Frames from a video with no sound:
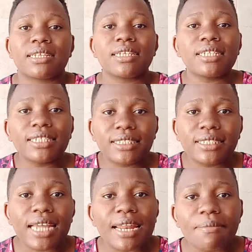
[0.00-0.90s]
Create
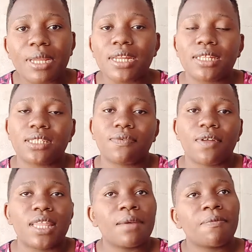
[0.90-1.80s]
10 minutes for
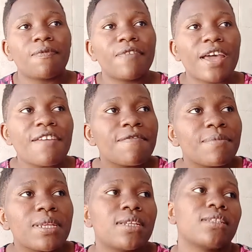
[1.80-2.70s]
them, 5
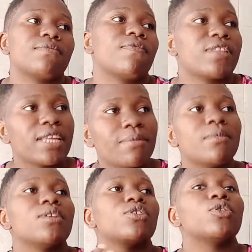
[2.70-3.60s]
minutes for them,
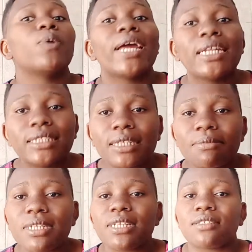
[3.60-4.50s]
20
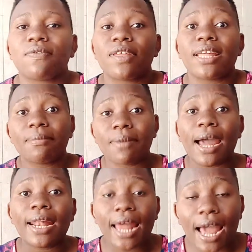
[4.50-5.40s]
minutes for them,
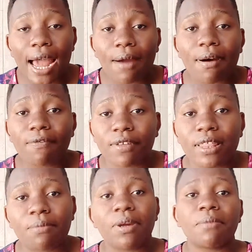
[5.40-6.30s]
an hour for
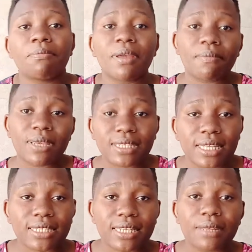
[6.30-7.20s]
them when baby is
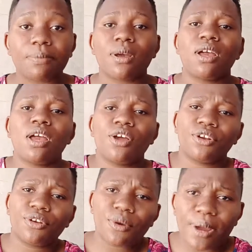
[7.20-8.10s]
asleep.
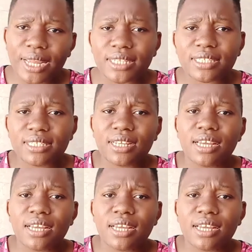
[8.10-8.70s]
Do it.